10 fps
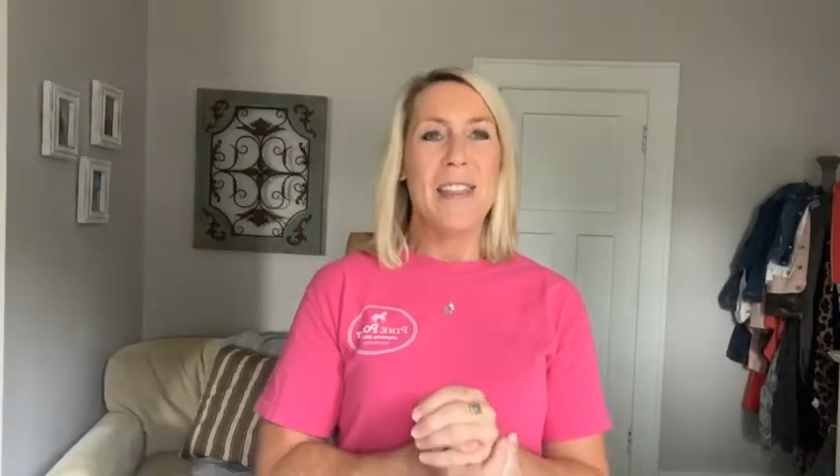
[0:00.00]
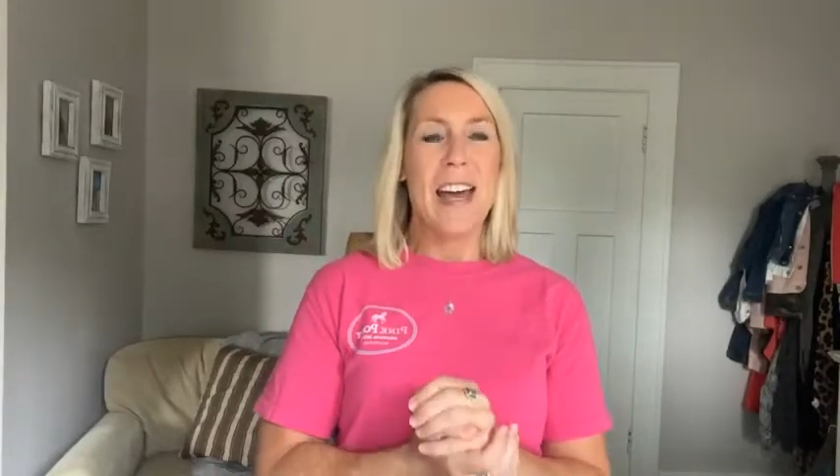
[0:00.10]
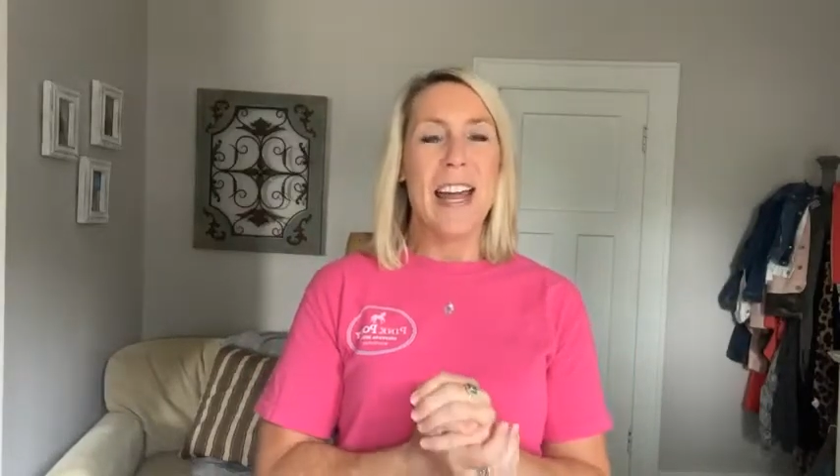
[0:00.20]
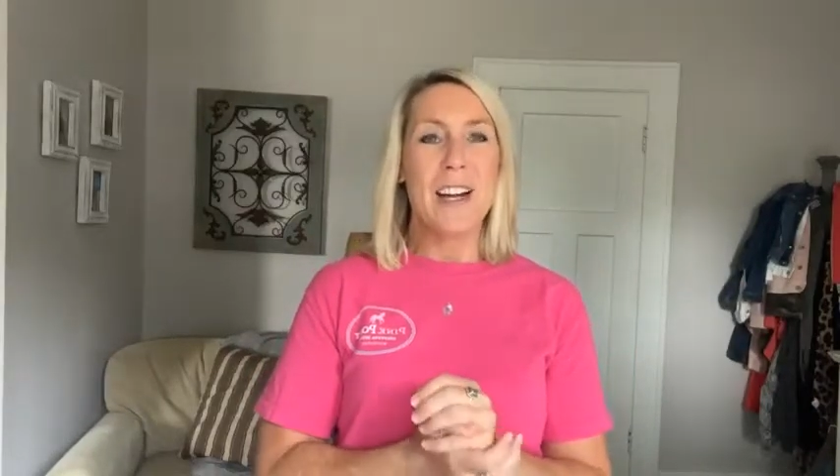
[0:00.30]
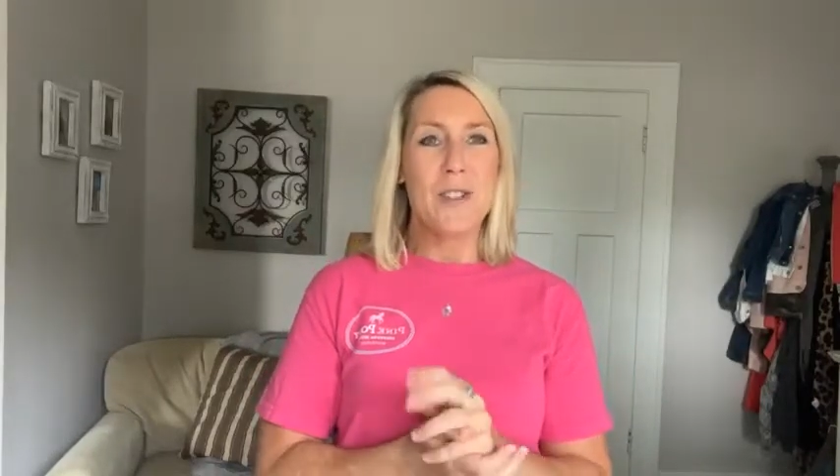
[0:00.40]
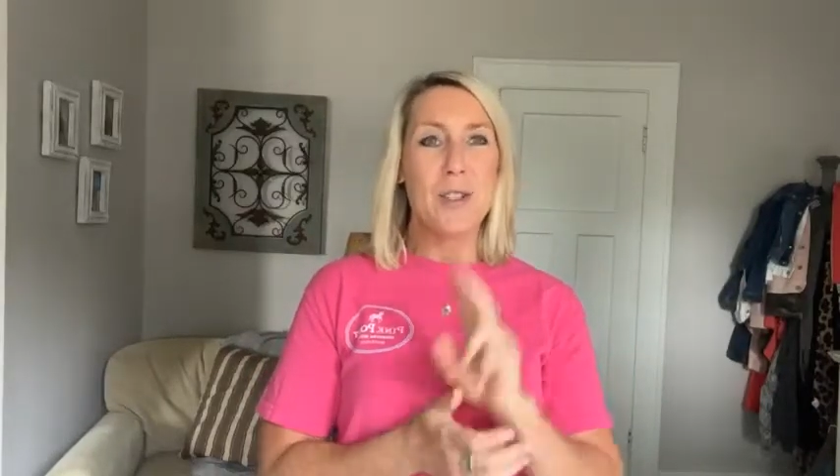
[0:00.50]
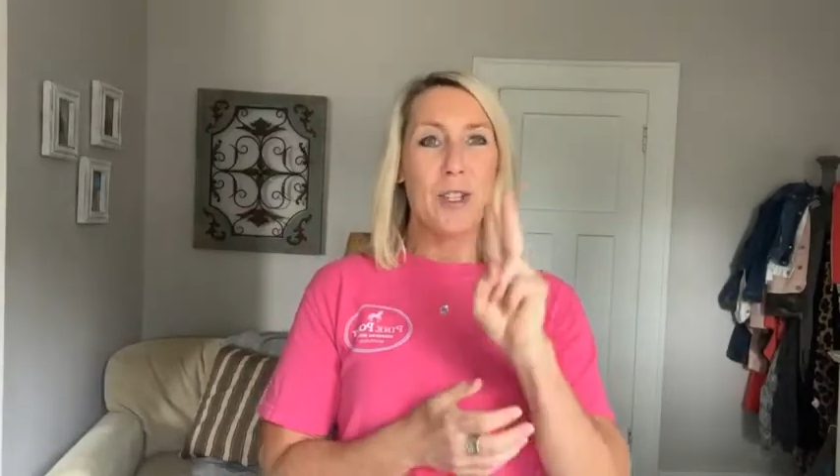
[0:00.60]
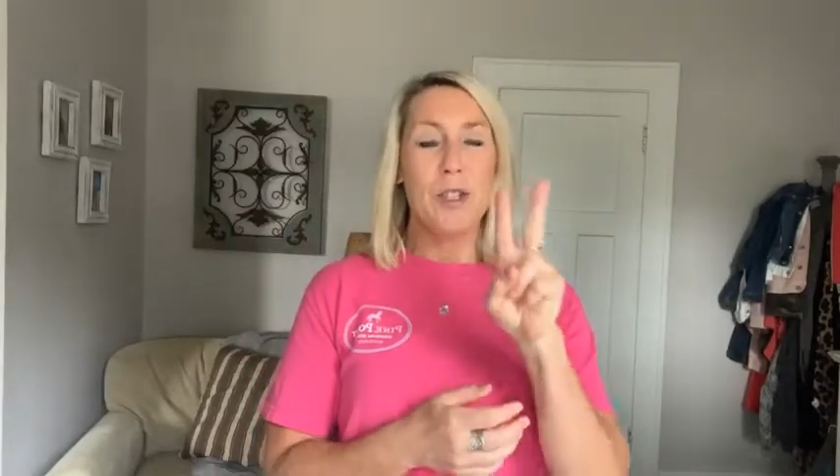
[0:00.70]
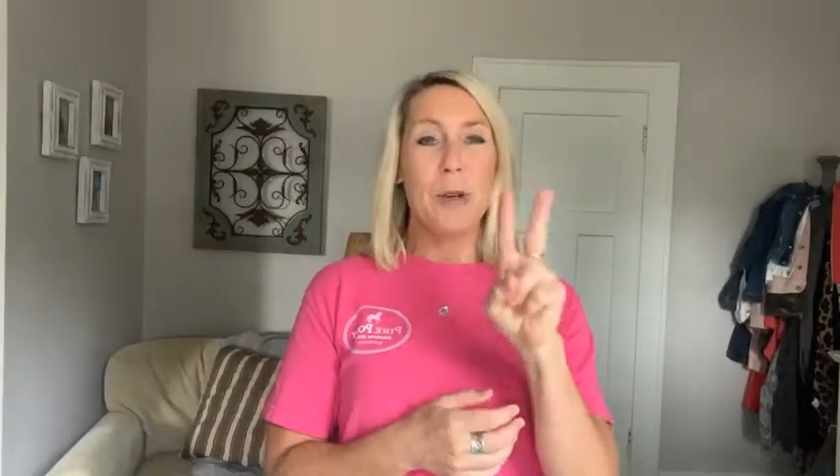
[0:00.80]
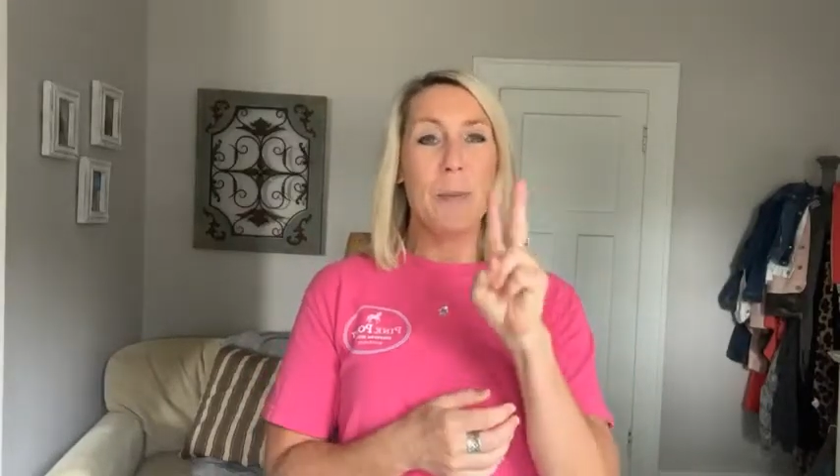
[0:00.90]
that extra
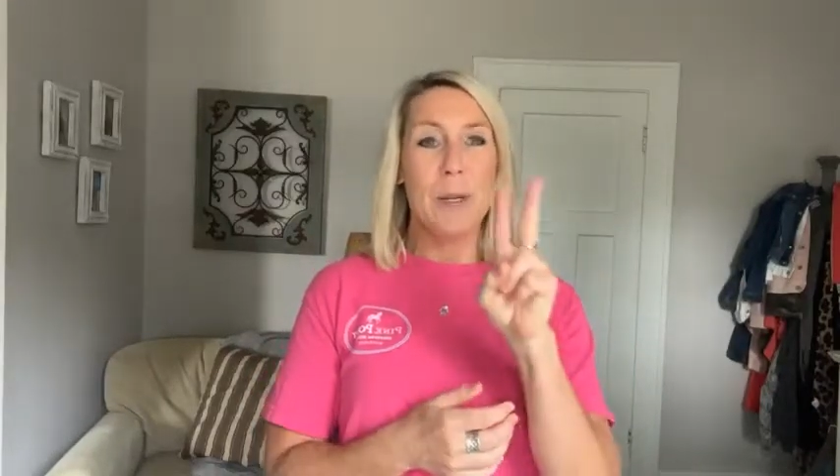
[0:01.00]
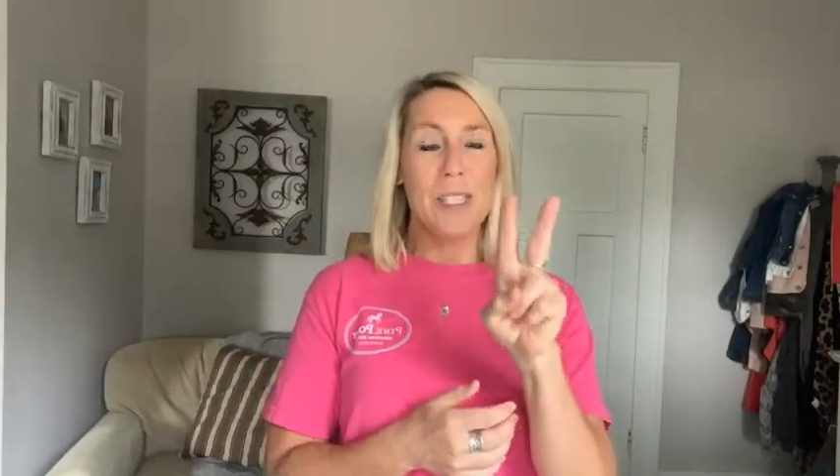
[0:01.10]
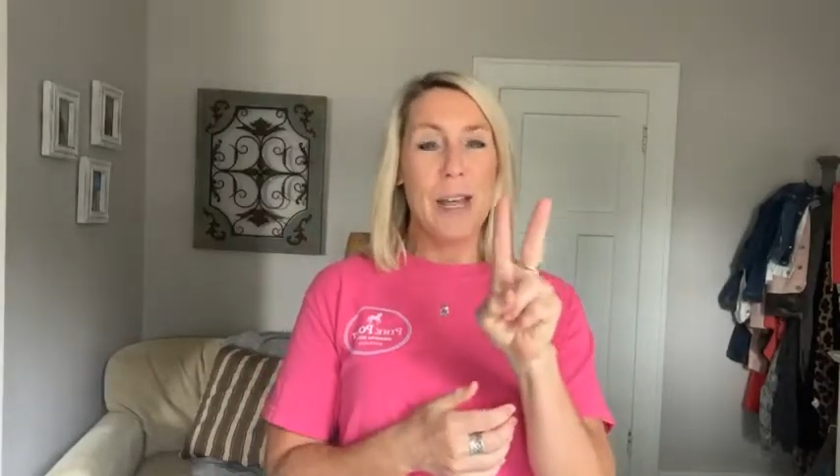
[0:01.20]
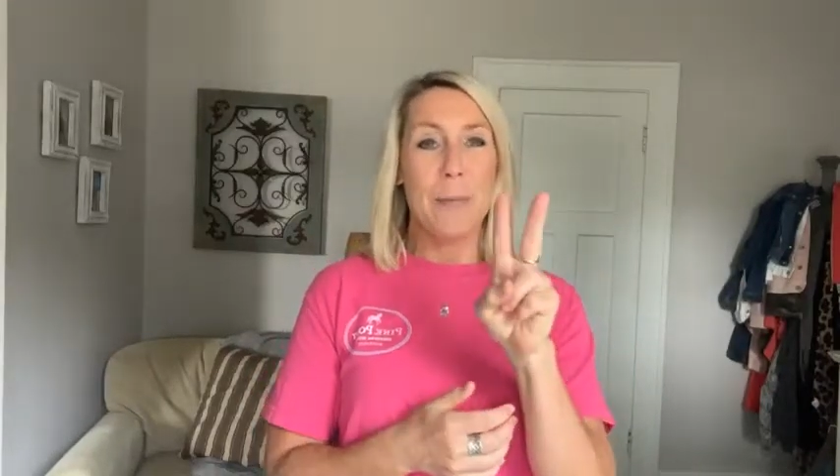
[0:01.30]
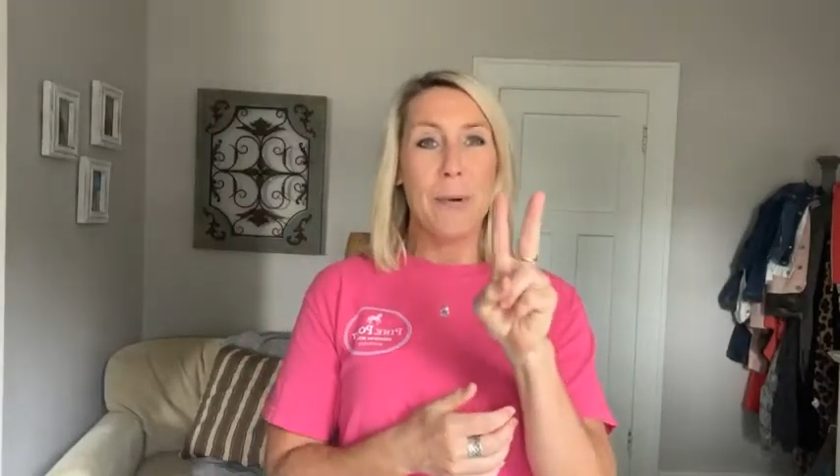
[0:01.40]
2%